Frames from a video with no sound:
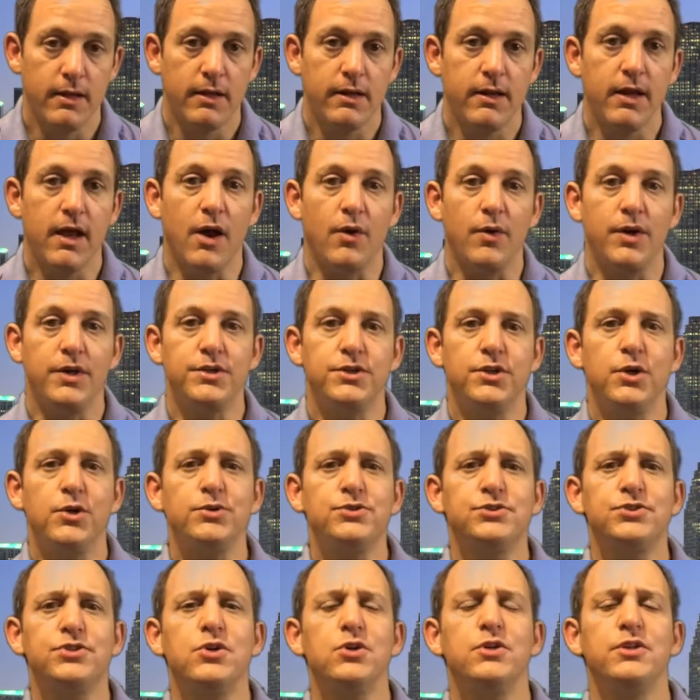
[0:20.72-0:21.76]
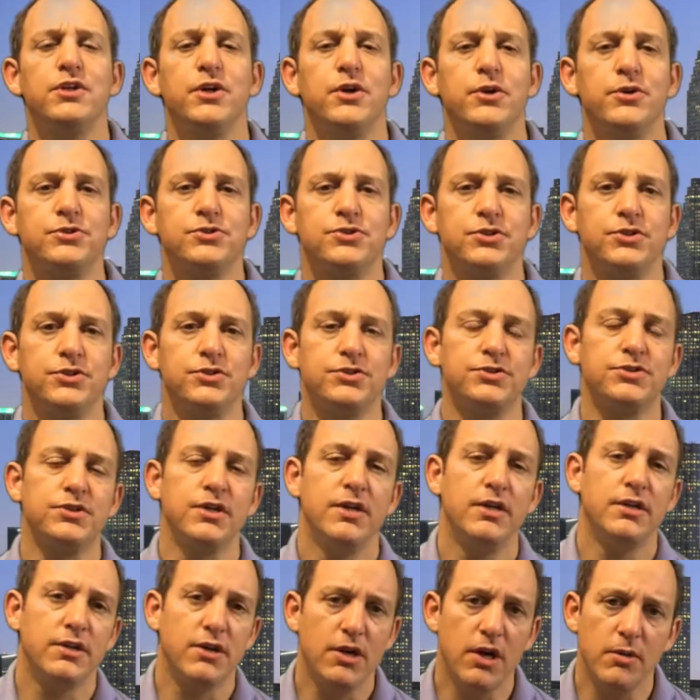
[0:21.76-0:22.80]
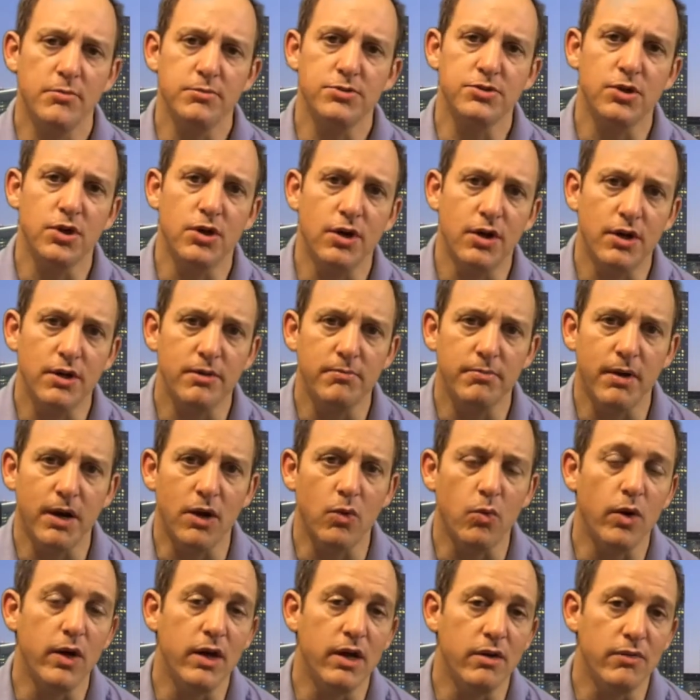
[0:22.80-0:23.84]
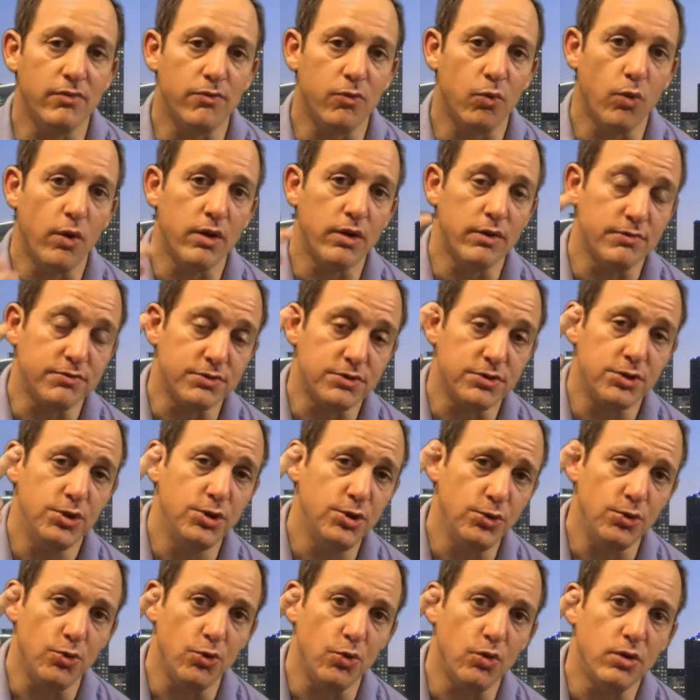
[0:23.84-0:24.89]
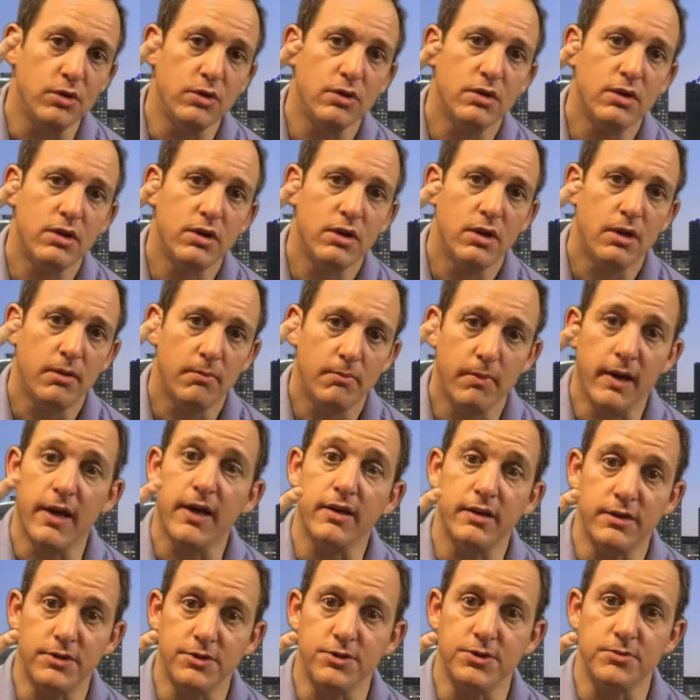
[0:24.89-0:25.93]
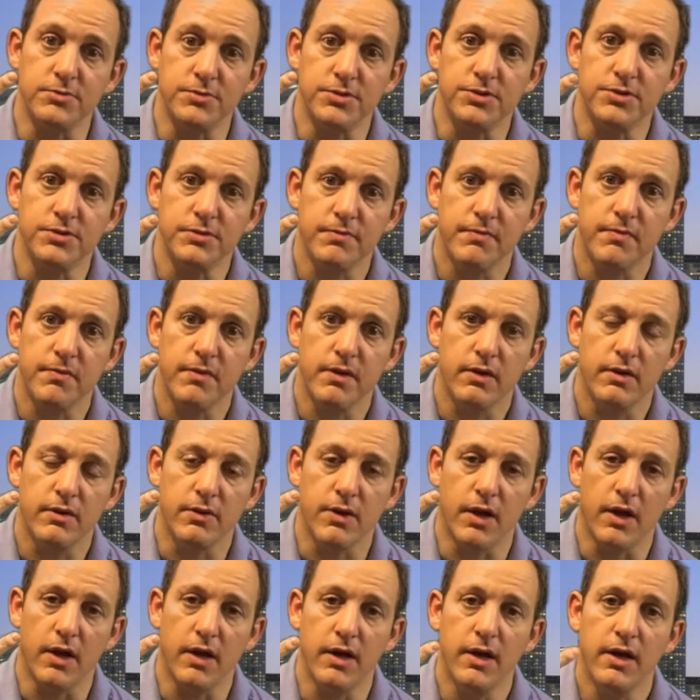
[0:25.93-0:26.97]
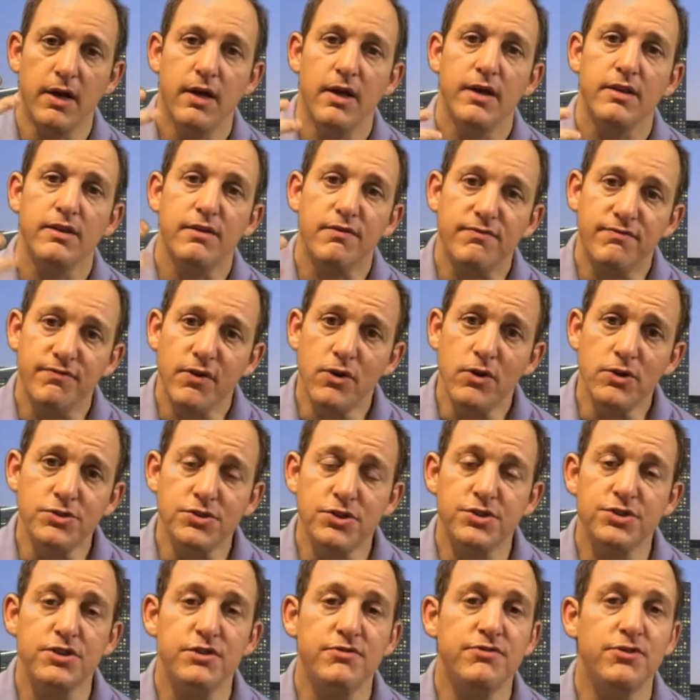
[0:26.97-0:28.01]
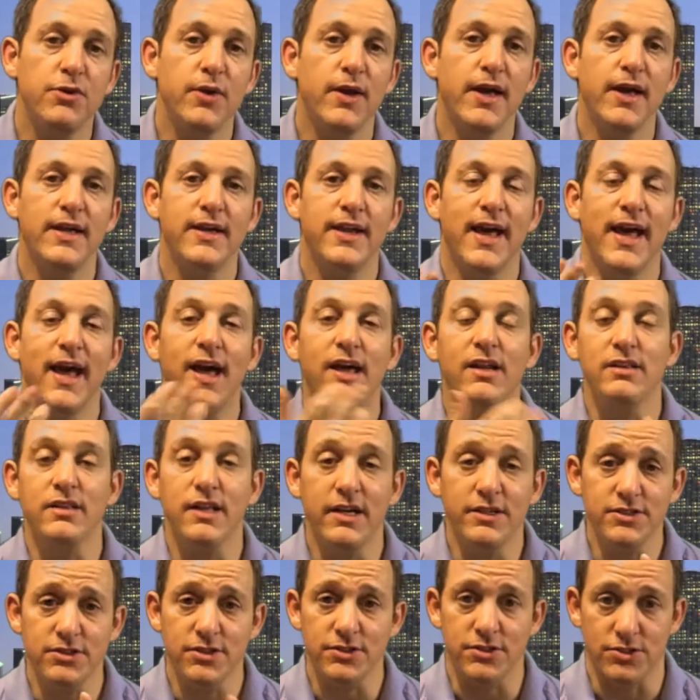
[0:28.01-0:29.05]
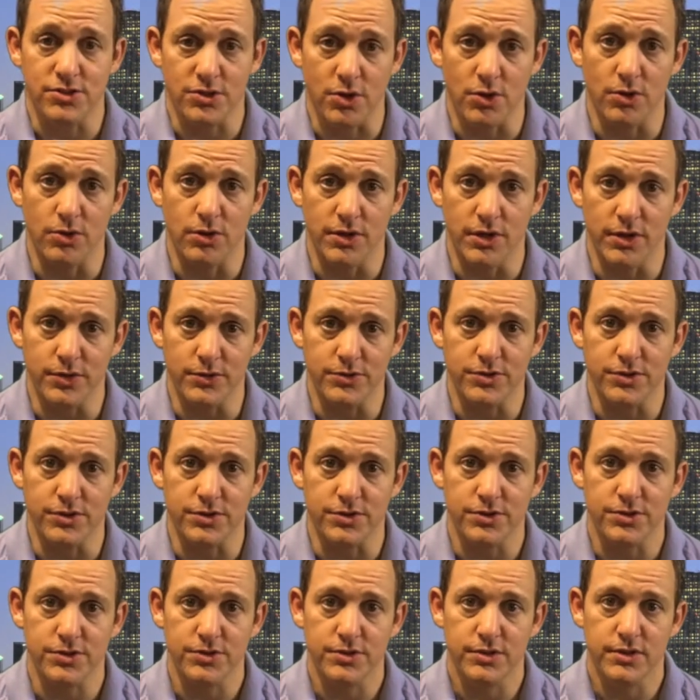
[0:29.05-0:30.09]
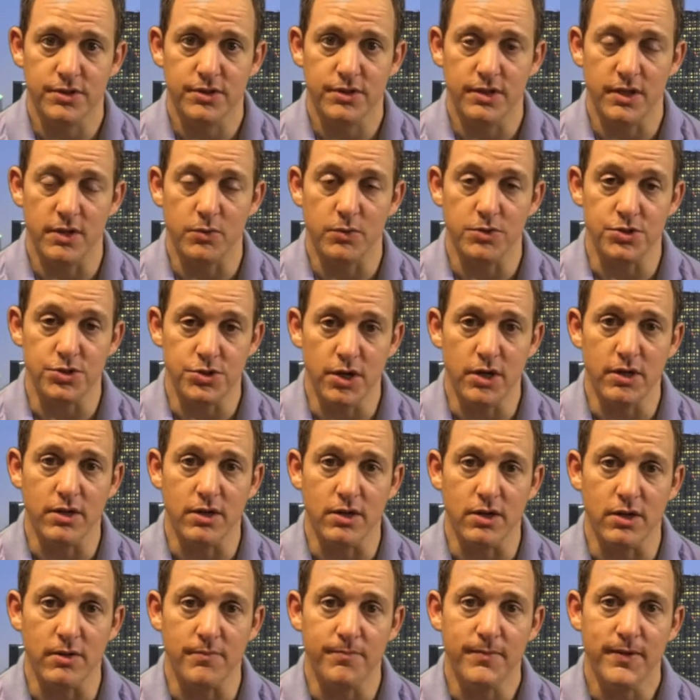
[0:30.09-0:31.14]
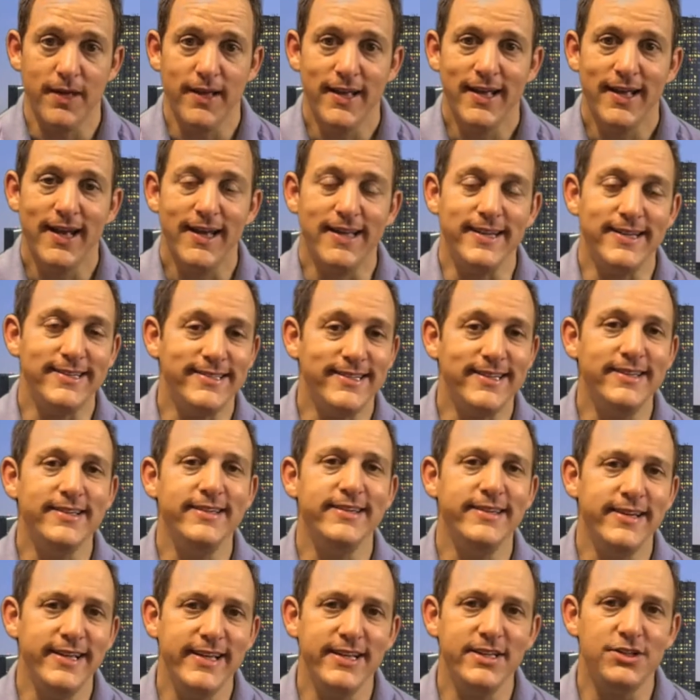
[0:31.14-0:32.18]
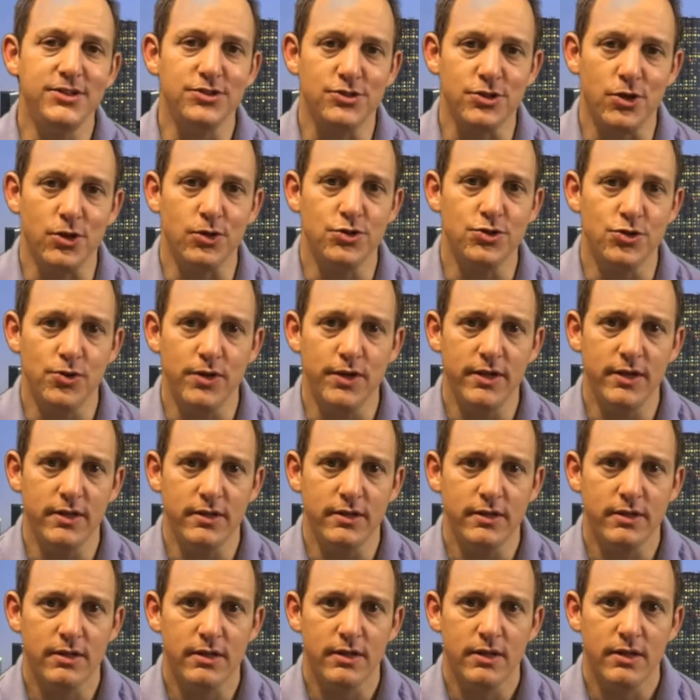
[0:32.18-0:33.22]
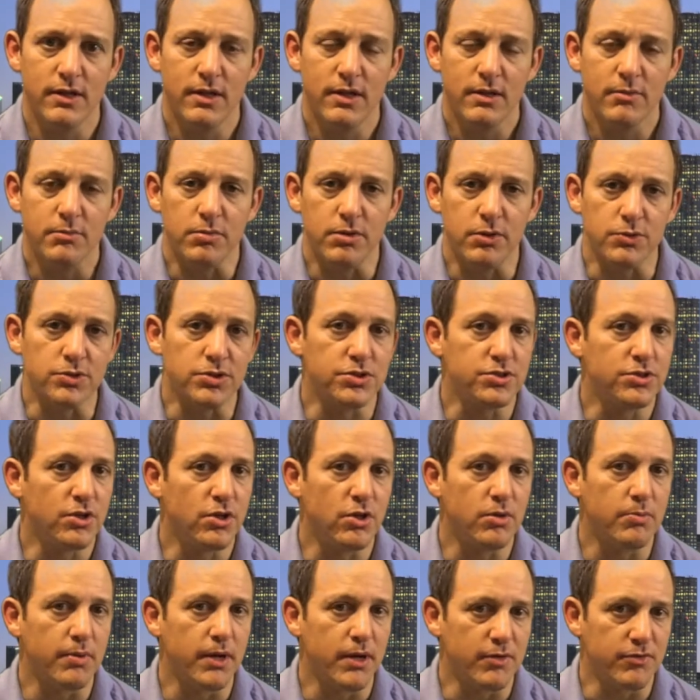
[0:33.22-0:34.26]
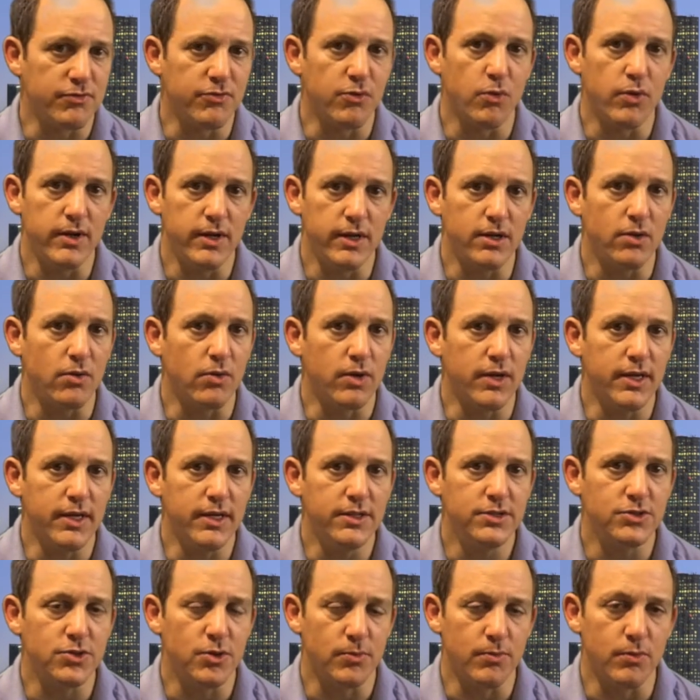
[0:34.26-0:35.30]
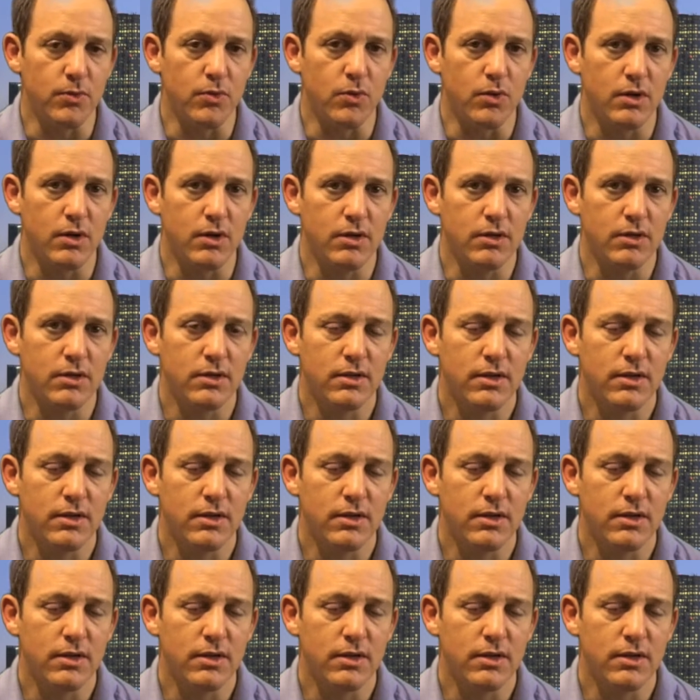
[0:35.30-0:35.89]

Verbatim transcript: Now, adult scoliosis comes on by way of one of two mechanisms, okay? The first is if you had adolescent scoliosis that was younger and it didn't need surgery, but it was still about 40 degrees or more,